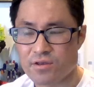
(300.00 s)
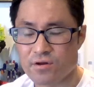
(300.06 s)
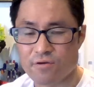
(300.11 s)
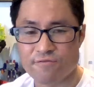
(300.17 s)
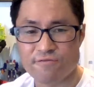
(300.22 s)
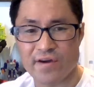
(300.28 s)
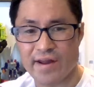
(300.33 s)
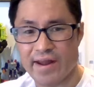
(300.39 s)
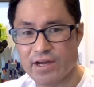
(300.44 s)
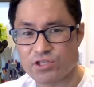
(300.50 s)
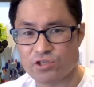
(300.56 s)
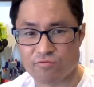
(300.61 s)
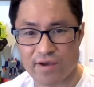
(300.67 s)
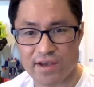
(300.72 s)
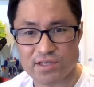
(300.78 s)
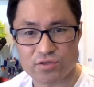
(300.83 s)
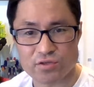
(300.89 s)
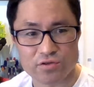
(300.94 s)
financial
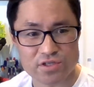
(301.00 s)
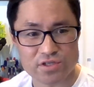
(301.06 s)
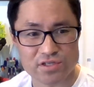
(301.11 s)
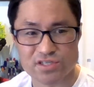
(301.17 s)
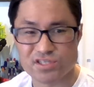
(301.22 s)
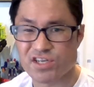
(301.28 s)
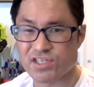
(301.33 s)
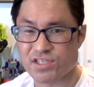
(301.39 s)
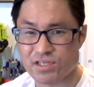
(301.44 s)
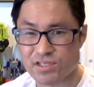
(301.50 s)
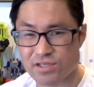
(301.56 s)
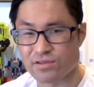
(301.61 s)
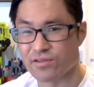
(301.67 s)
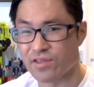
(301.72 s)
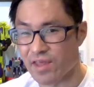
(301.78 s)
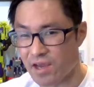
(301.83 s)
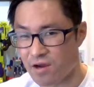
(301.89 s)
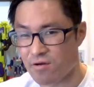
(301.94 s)
resources just
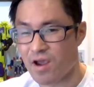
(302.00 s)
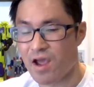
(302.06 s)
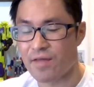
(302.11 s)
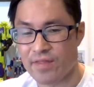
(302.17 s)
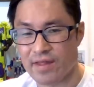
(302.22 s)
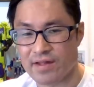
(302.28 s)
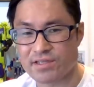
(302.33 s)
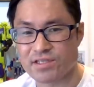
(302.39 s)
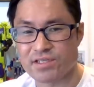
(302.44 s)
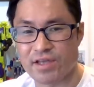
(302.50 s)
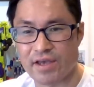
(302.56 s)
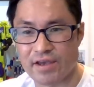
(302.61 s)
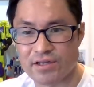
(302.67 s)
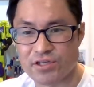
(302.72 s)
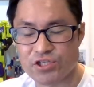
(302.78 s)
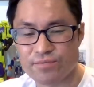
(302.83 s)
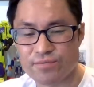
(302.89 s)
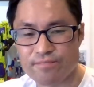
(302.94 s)
isn't there at that
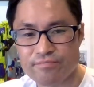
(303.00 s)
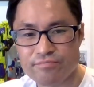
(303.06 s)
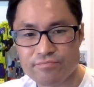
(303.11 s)
stage.